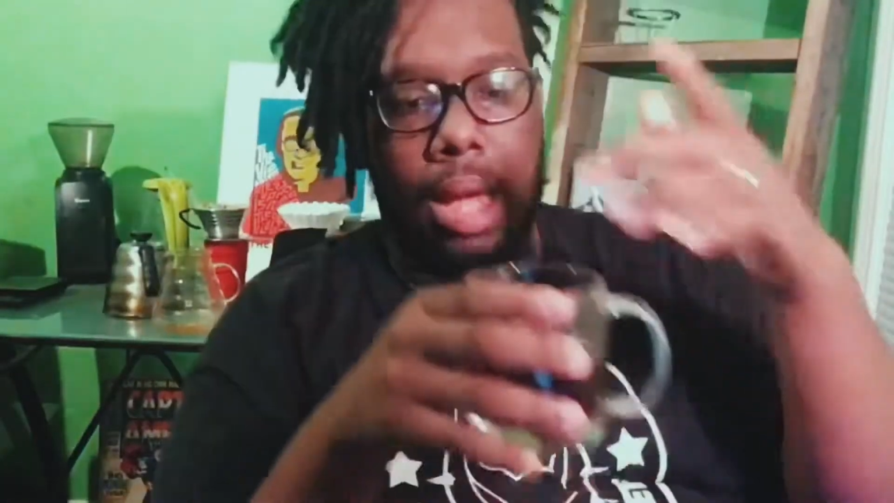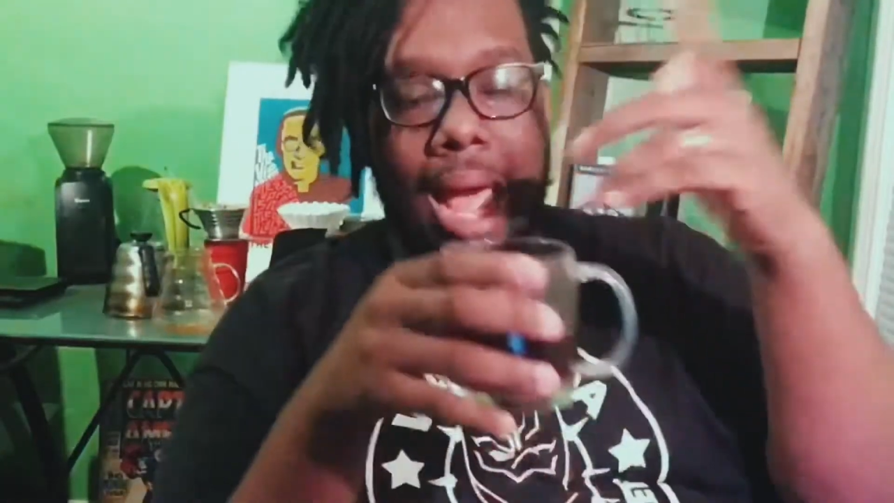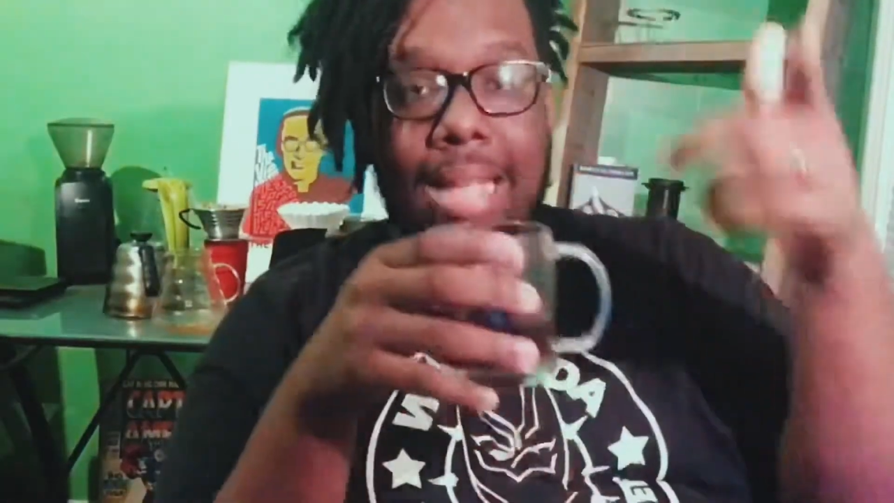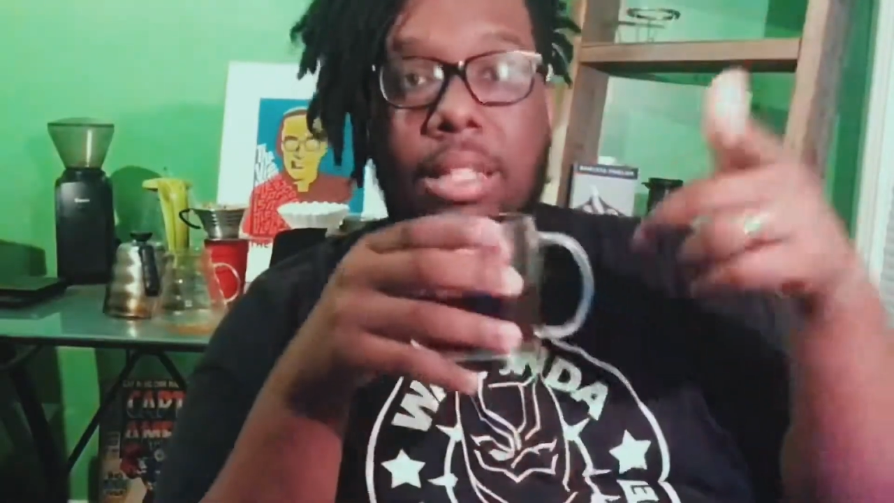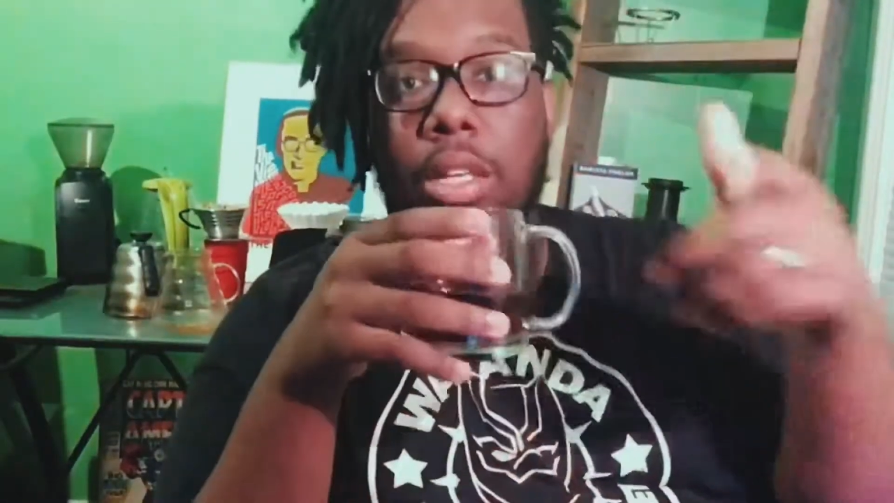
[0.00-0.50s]

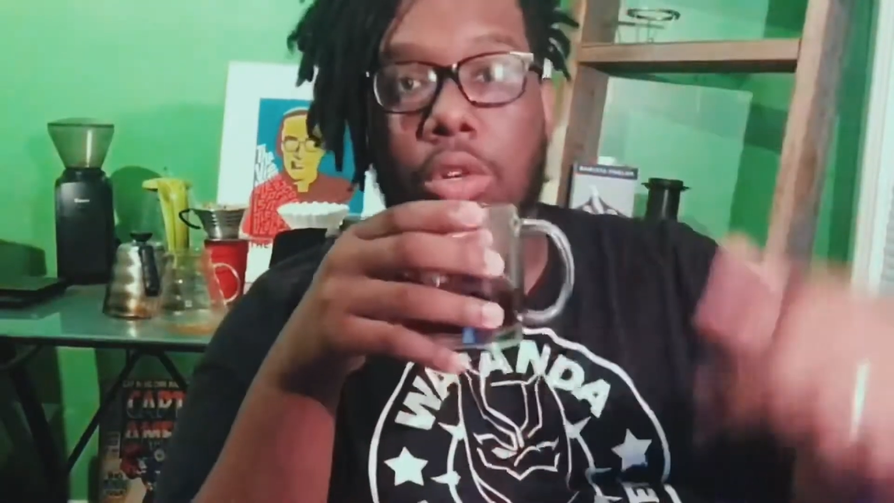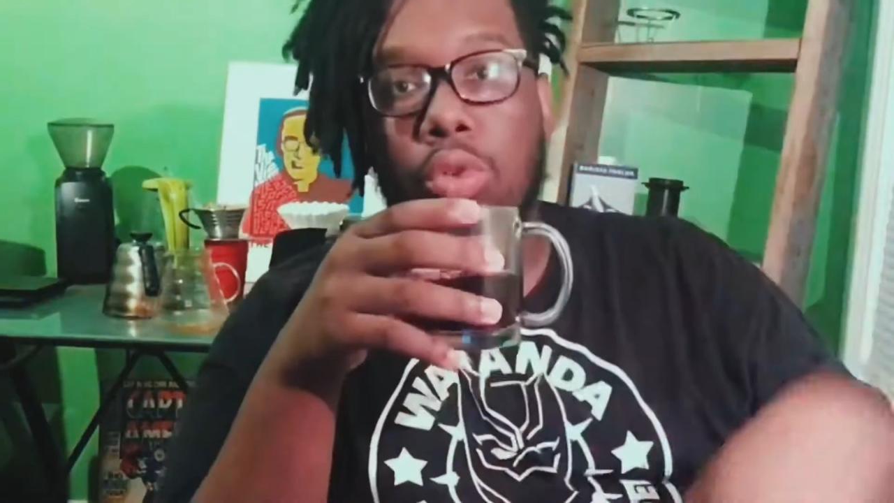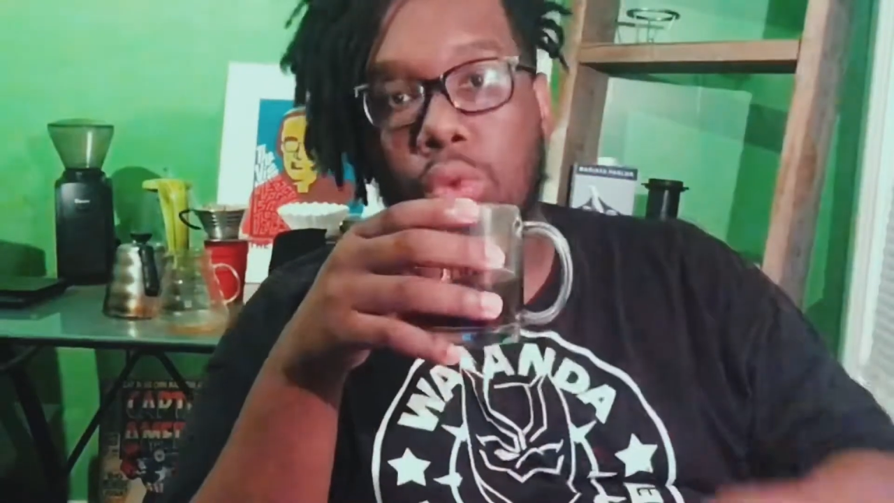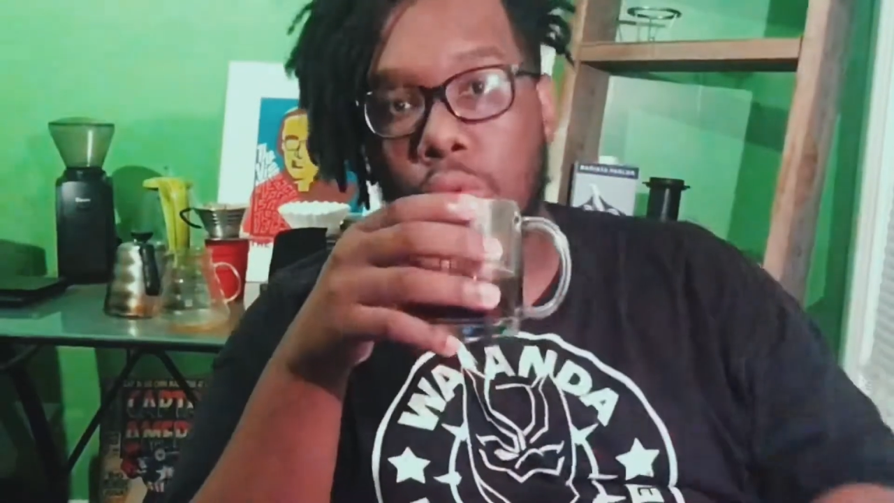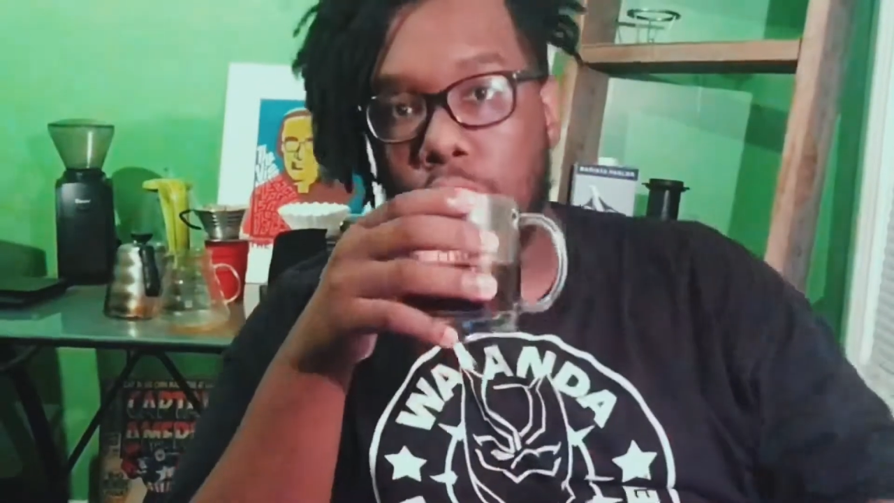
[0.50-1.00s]
As it
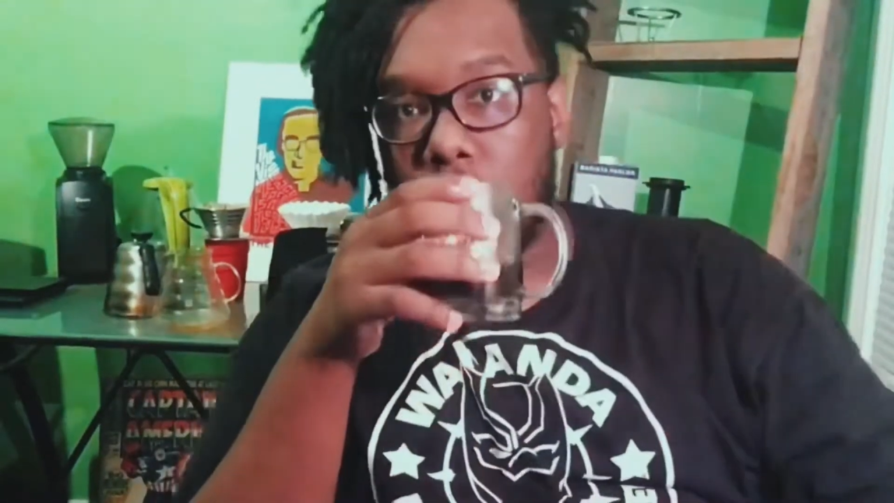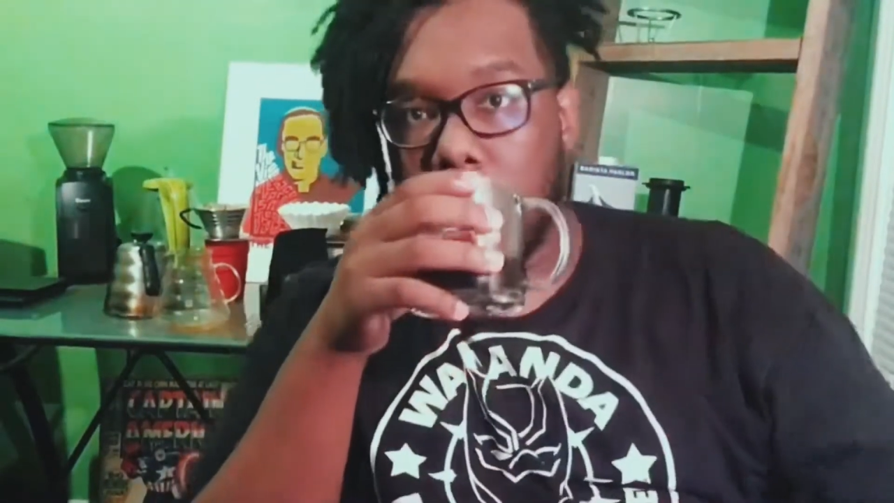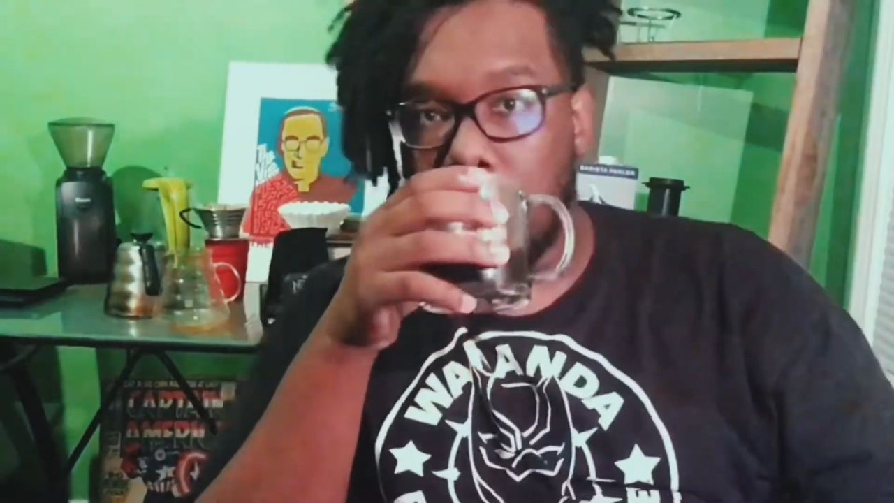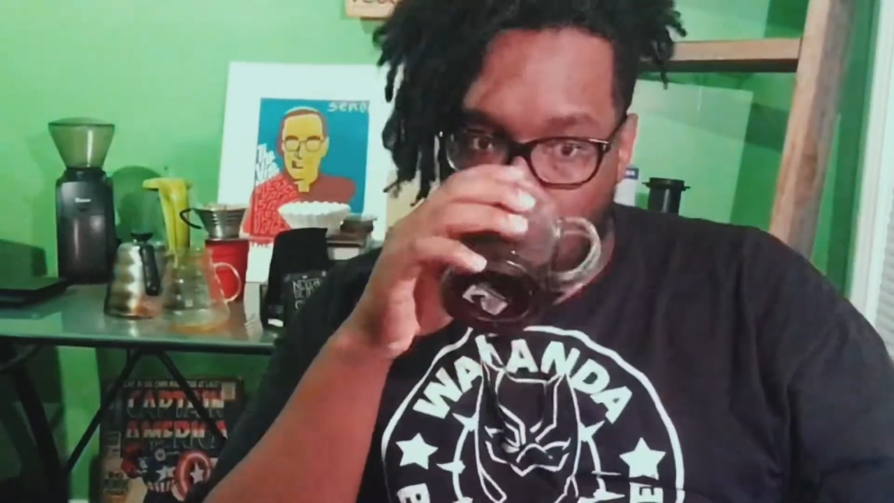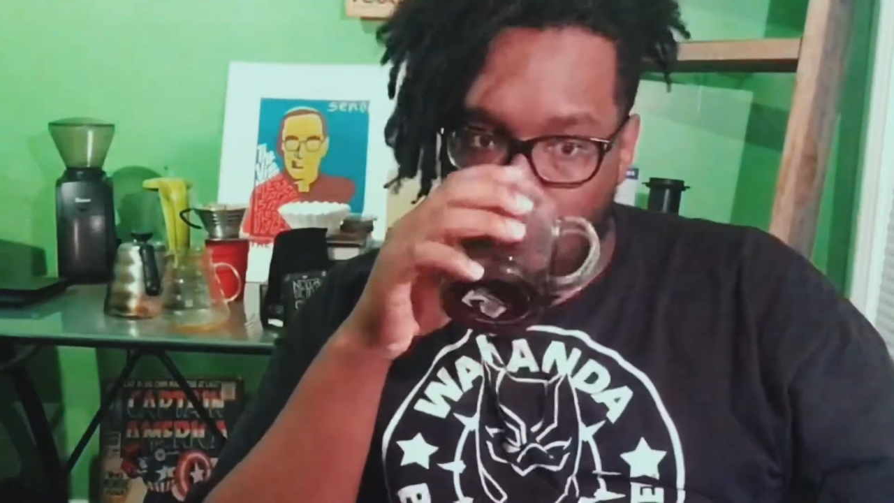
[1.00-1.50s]
cools,